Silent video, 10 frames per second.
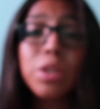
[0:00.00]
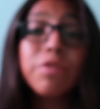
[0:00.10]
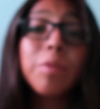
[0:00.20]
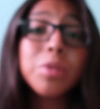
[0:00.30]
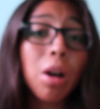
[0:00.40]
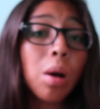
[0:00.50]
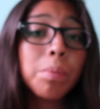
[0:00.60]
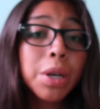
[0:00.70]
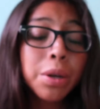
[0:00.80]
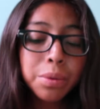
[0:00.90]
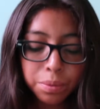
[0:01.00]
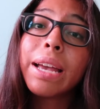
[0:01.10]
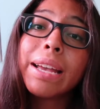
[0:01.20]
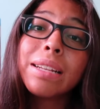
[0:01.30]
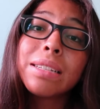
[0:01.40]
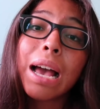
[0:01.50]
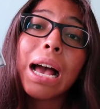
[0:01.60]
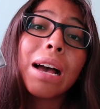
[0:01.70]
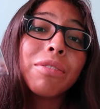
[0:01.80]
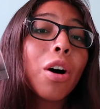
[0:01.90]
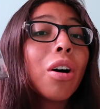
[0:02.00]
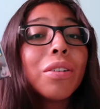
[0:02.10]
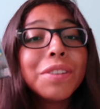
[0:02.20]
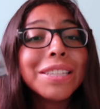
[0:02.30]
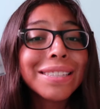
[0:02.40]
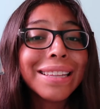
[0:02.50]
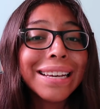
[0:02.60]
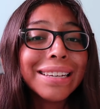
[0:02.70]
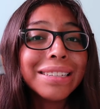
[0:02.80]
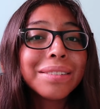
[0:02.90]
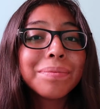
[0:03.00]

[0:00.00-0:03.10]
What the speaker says: it's from Tombow. And I have all of this lead.